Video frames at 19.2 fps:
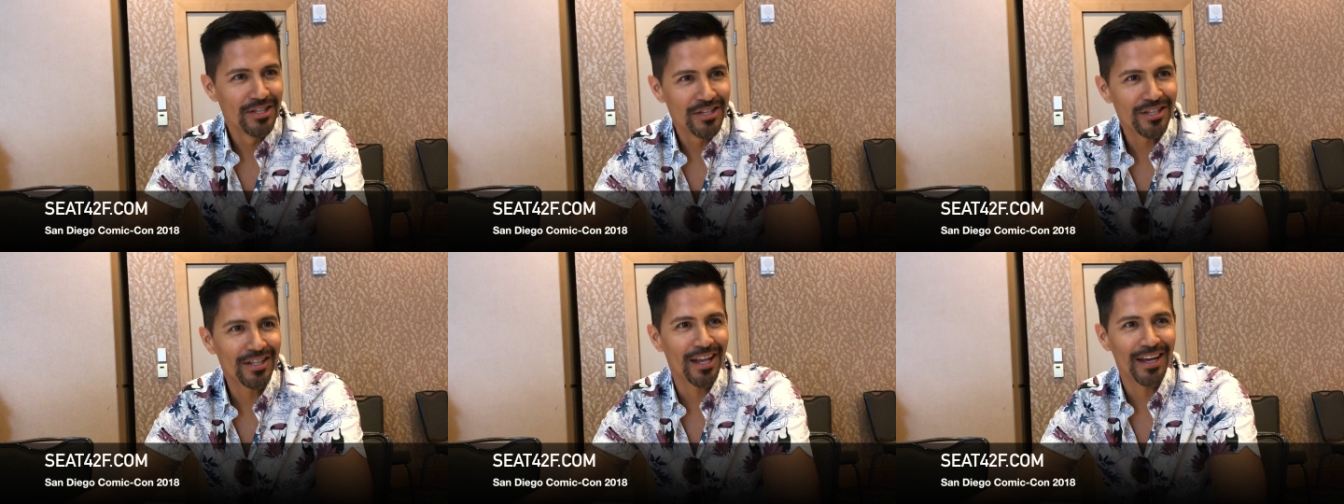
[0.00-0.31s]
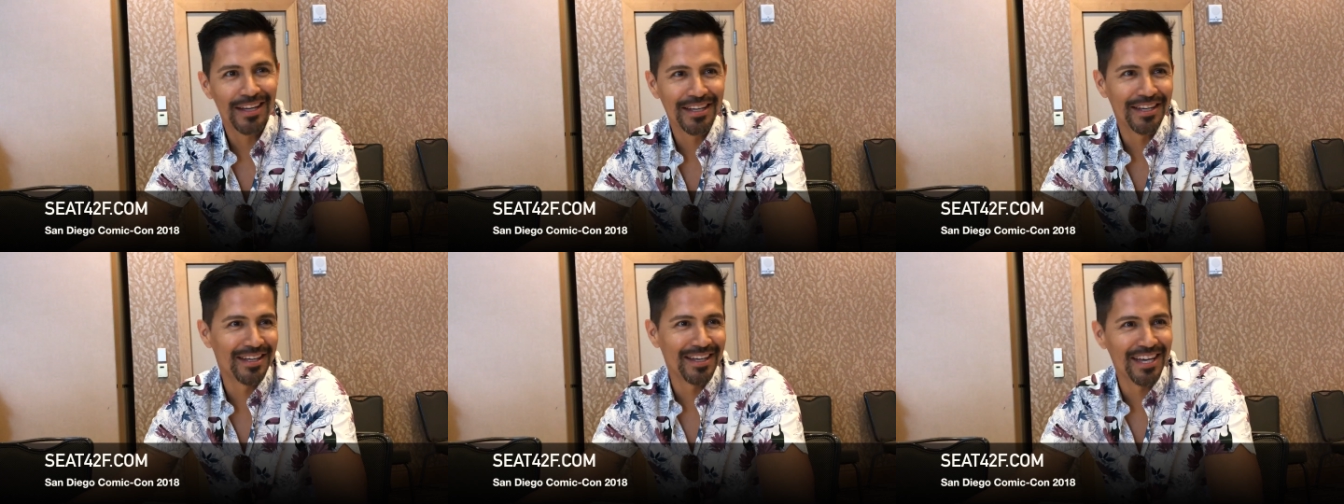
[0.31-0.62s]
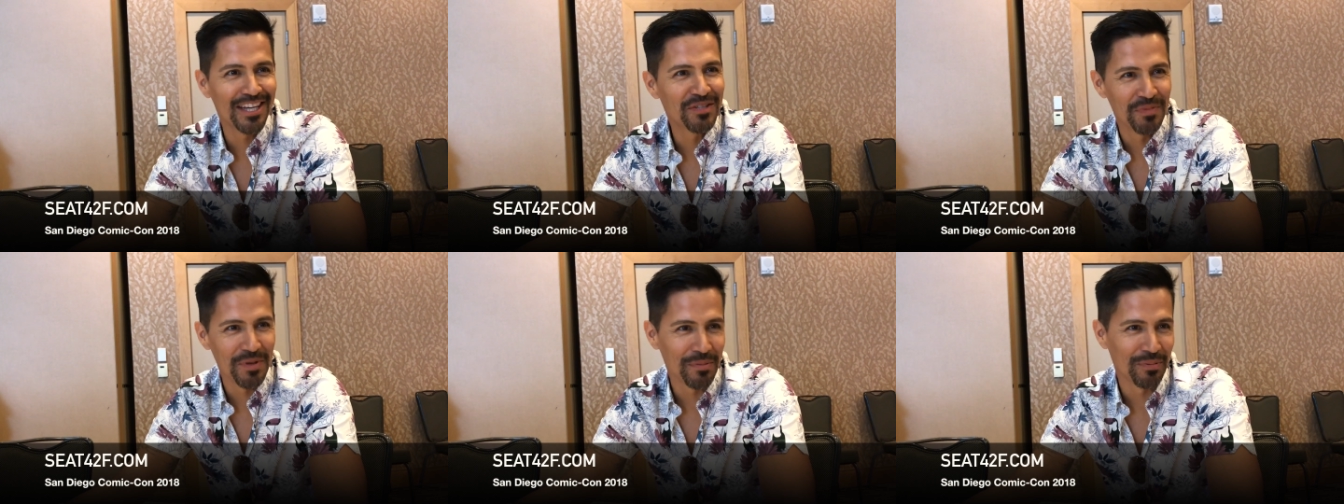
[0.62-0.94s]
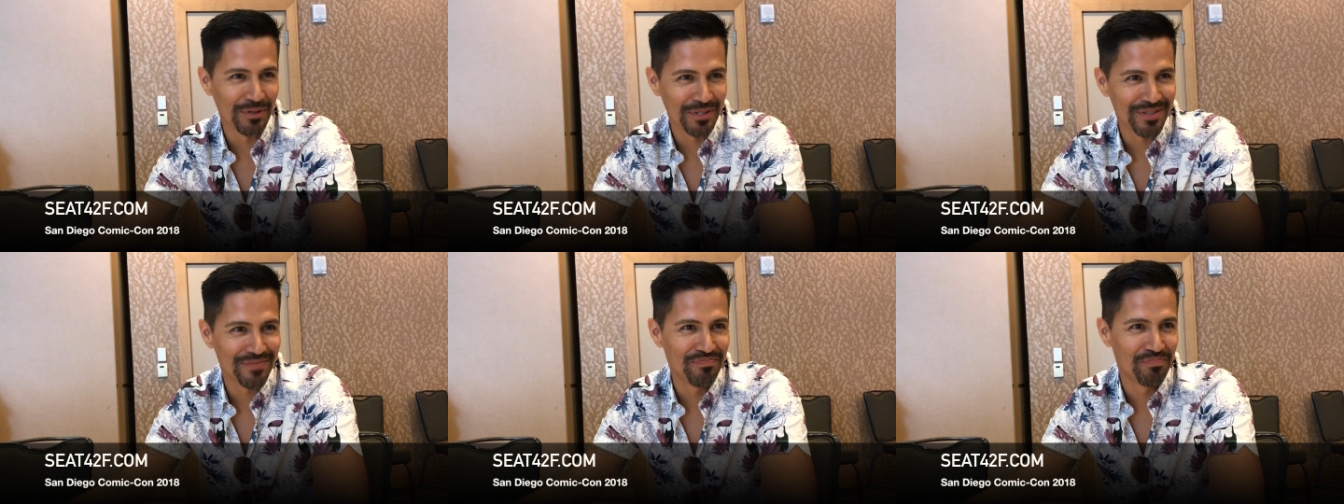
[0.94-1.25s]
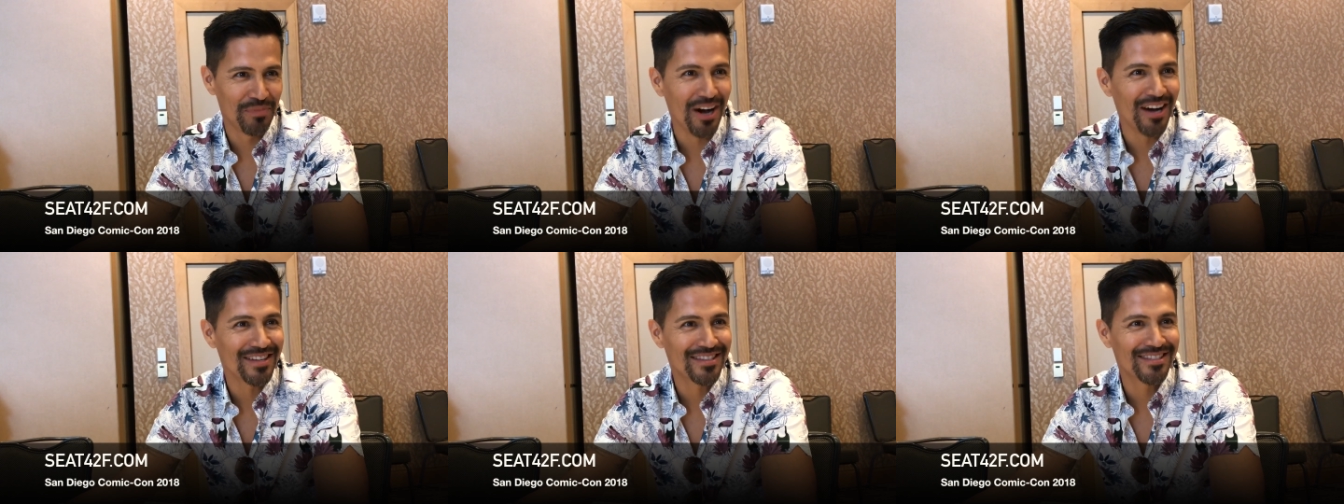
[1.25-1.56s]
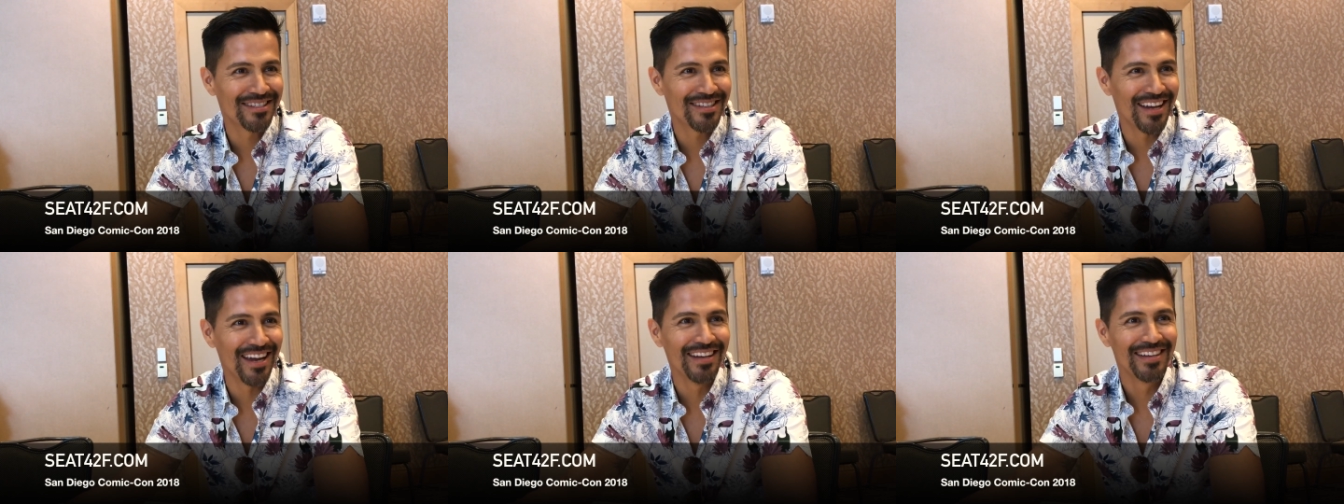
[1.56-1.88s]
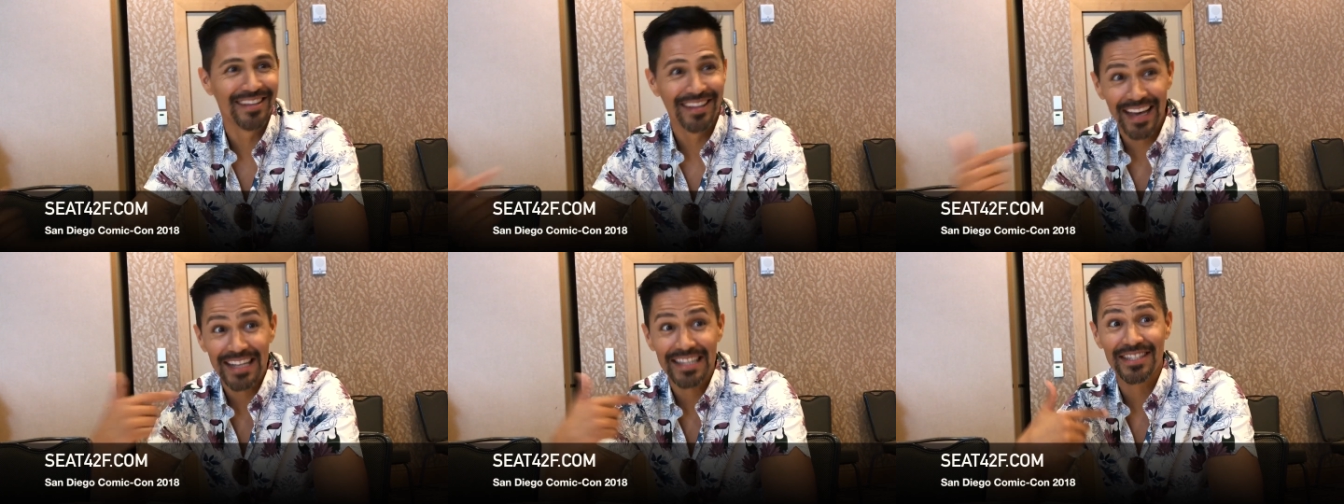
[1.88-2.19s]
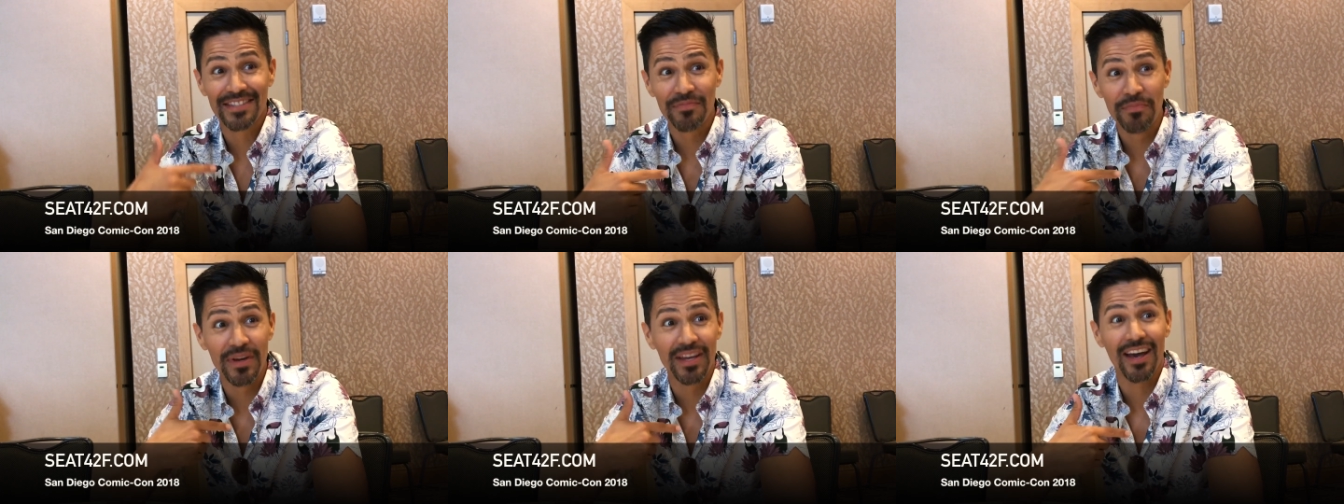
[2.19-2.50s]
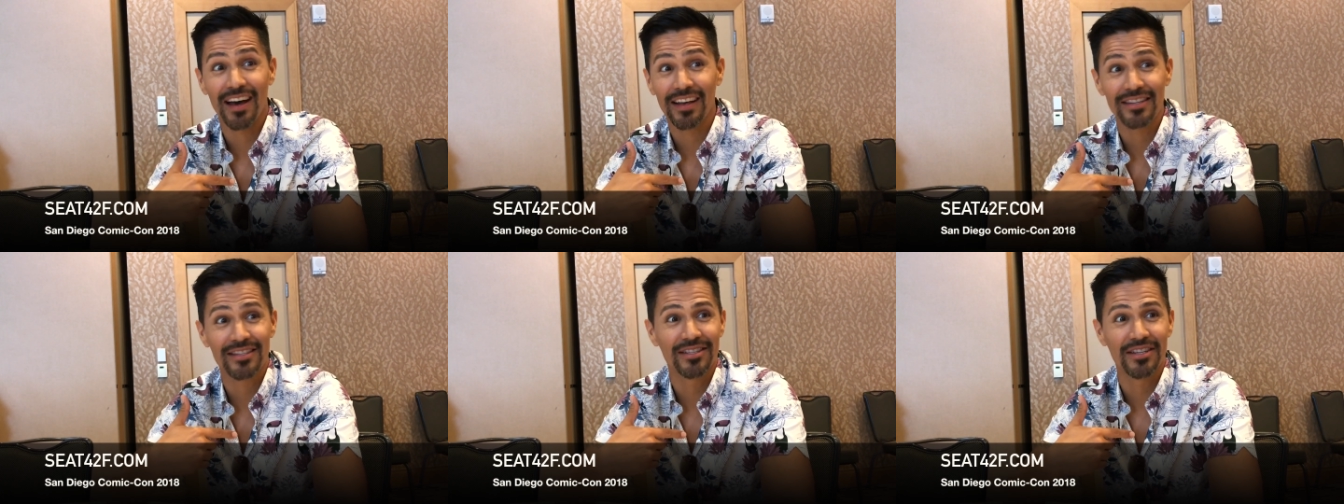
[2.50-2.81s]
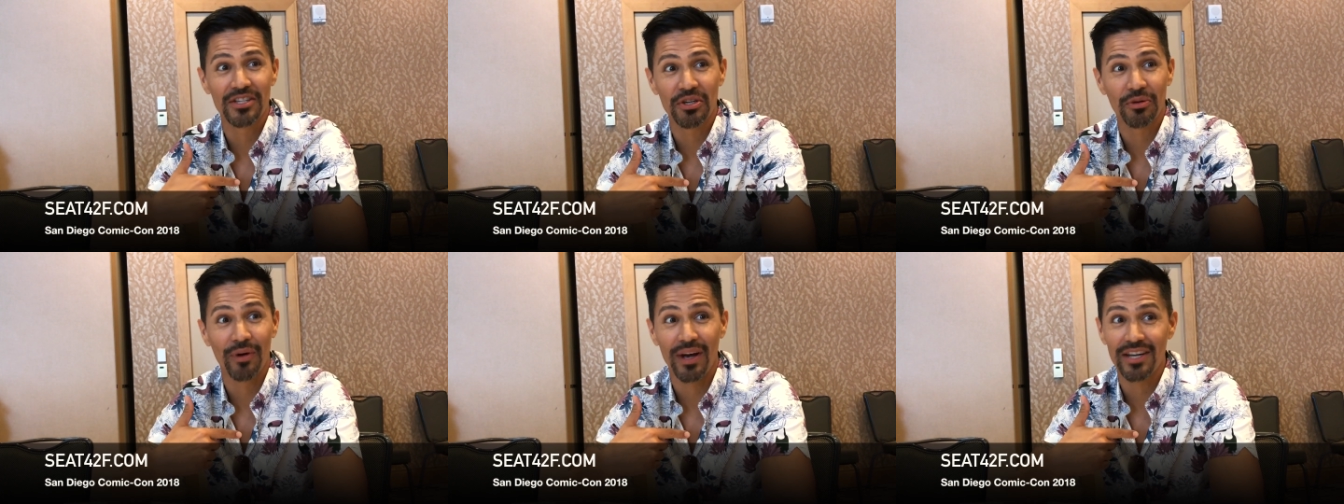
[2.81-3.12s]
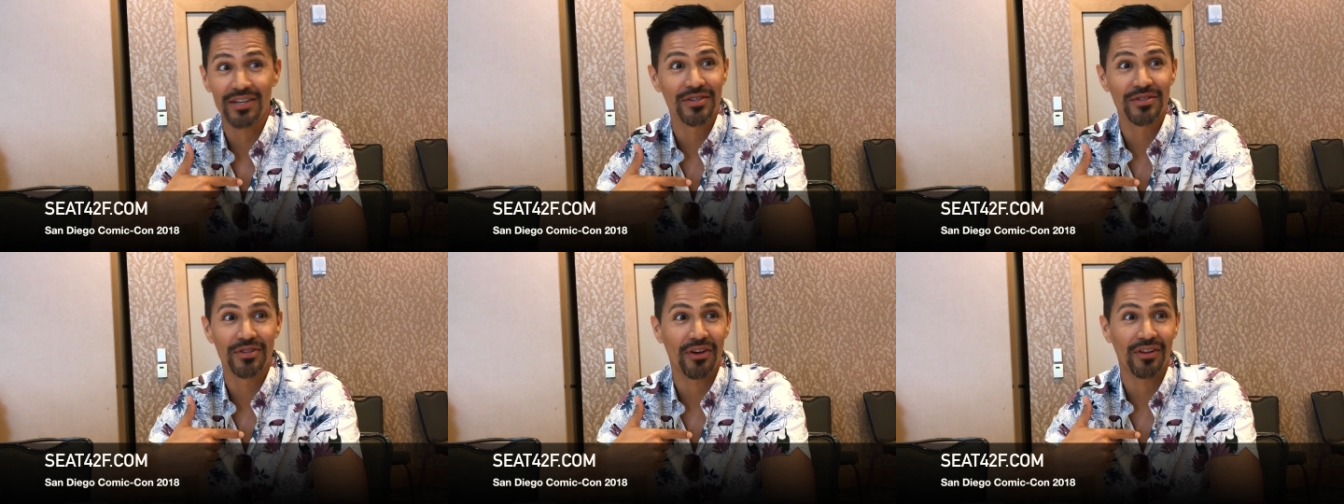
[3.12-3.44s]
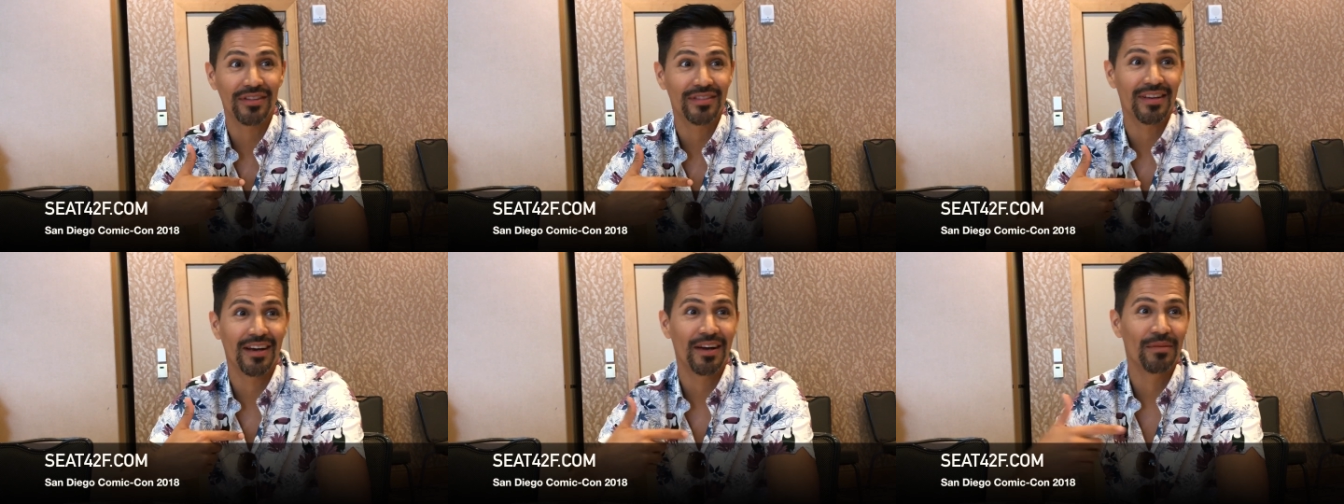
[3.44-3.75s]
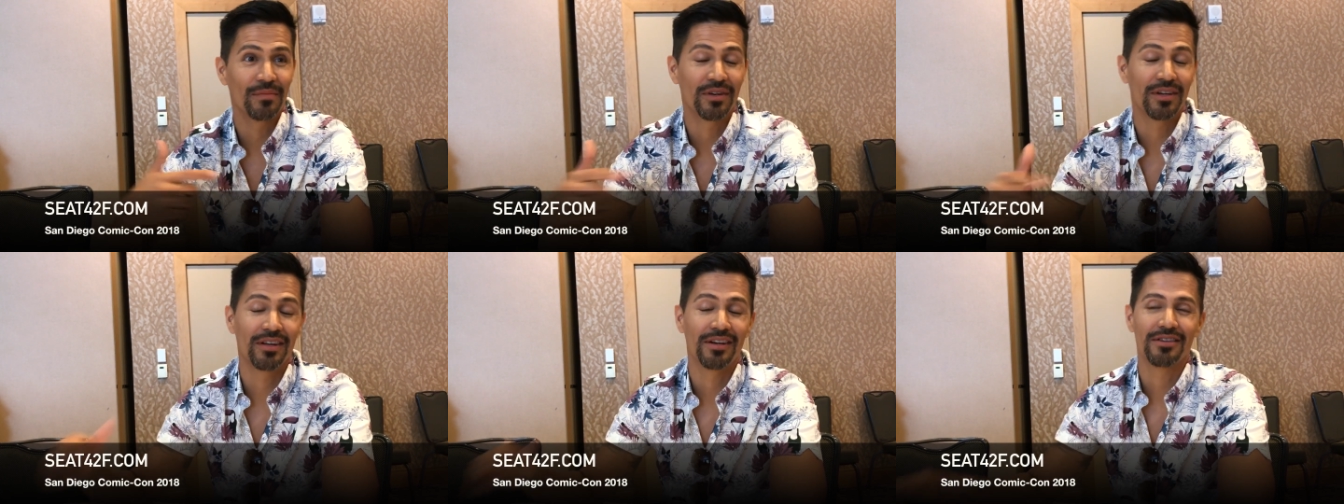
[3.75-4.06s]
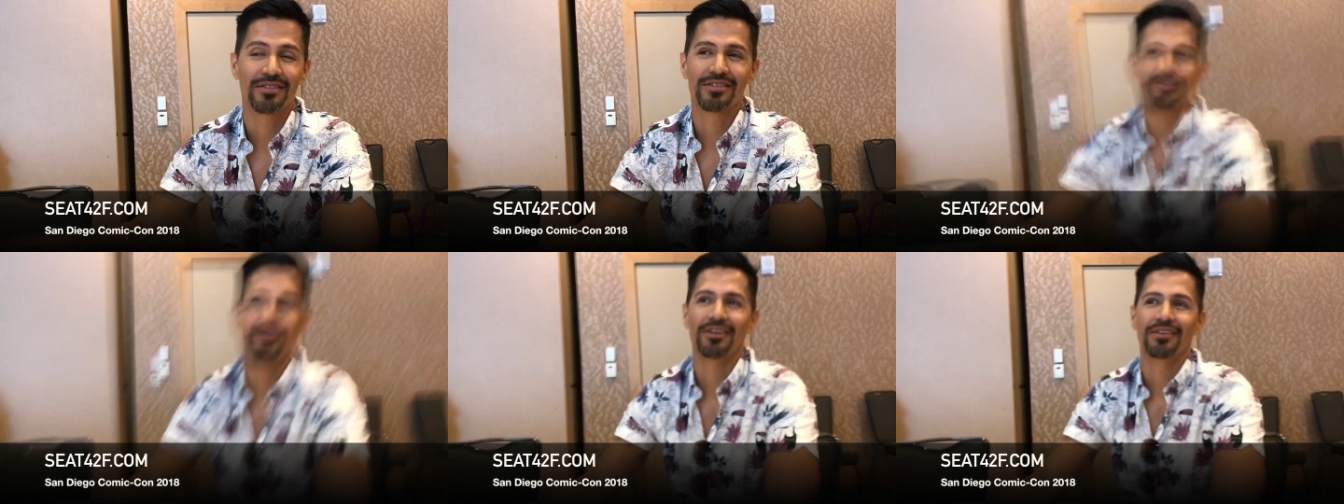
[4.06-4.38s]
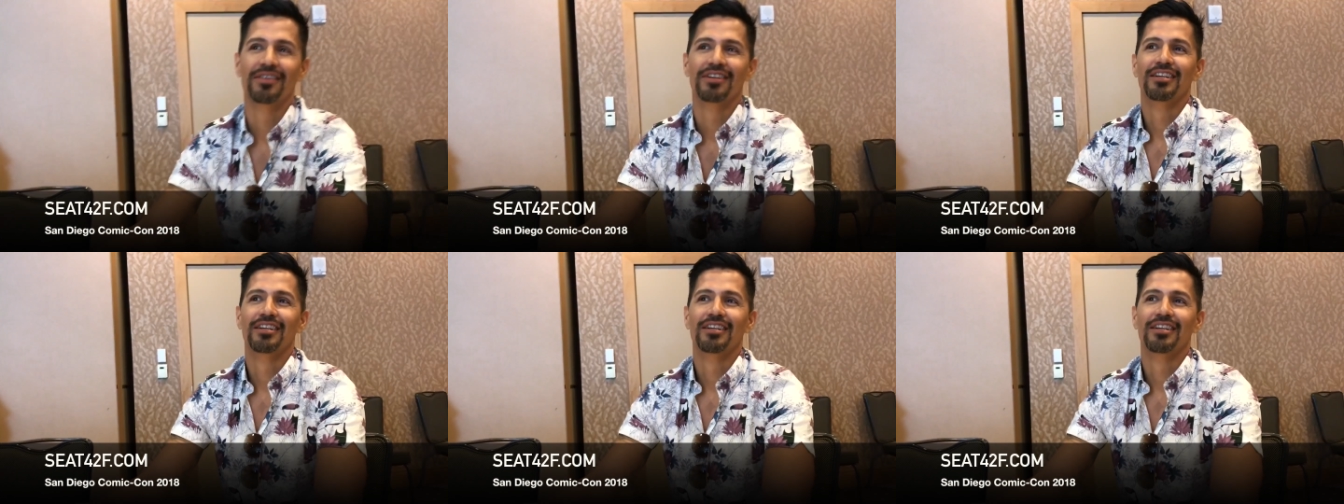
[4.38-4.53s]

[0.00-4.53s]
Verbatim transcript: She like kicks people's butts and gets me out of situations all the time, you know, so.